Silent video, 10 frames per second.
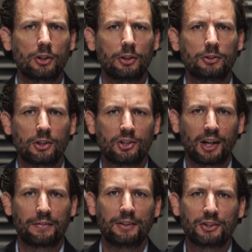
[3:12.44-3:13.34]
to
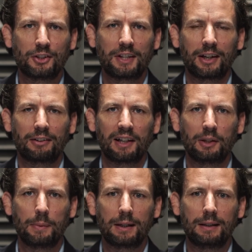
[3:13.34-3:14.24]
check if I understood that correctly,
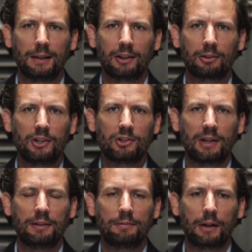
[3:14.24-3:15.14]
we can increase
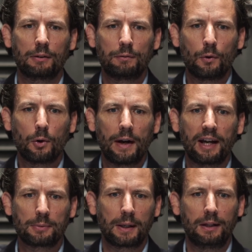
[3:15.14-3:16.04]
traffic
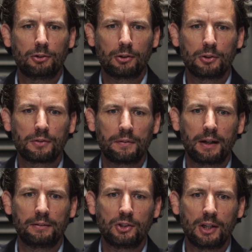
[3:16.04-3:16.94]
4x, we can introduce
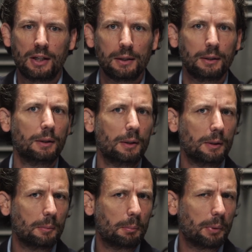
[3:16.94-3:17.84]
5G,
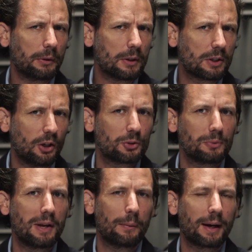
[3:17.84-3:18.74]
but the total
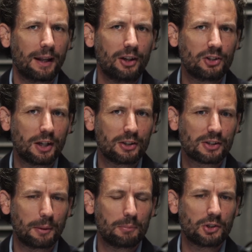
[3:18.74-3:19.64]
network energy
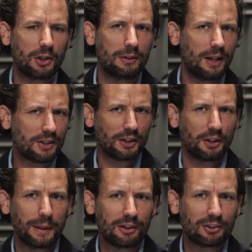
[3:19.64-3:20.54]
consumption isn't going
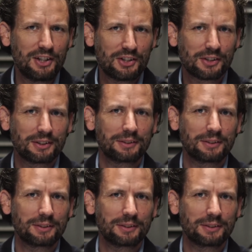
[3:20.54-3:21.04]
to increase?